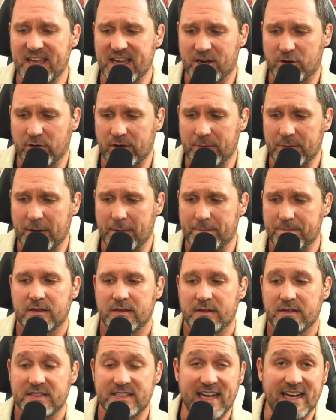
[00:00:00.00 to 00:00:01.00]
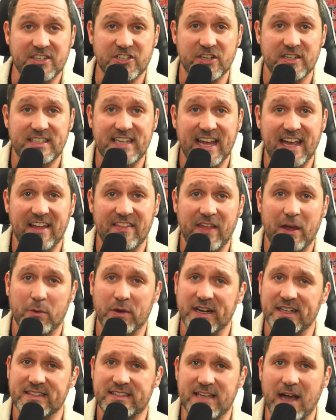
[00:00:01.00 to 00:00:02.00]
agreement. Section 10, they
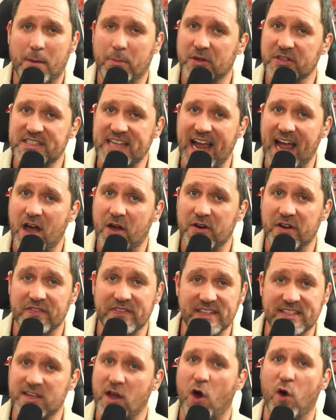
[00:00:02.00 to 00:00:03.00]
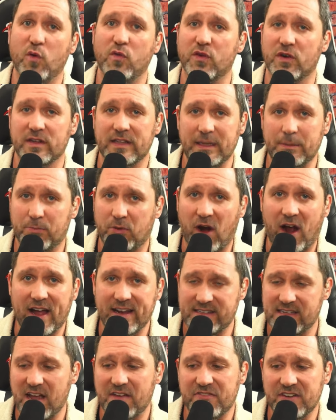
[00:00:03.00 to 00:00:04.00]
want to double down on this overly
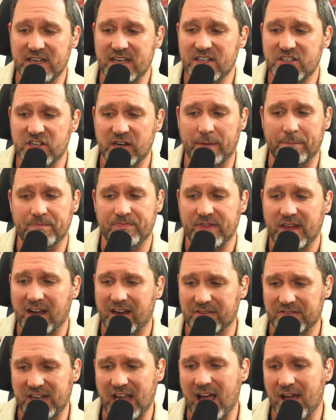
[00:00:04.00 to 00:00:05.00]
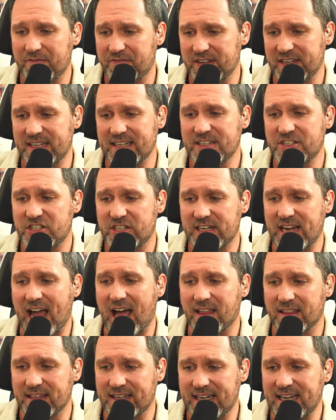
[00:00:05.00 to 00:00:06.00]
broad definition of
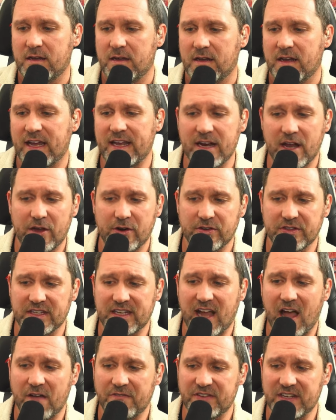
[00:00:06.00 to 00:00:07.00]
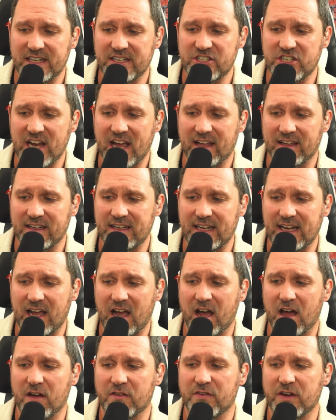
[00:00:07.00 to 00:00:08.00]
confidentiality. And under the confidentiality
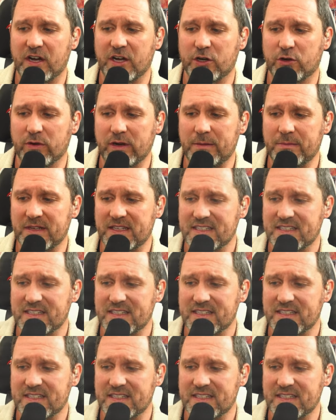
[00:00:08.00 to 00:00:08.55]
of agreement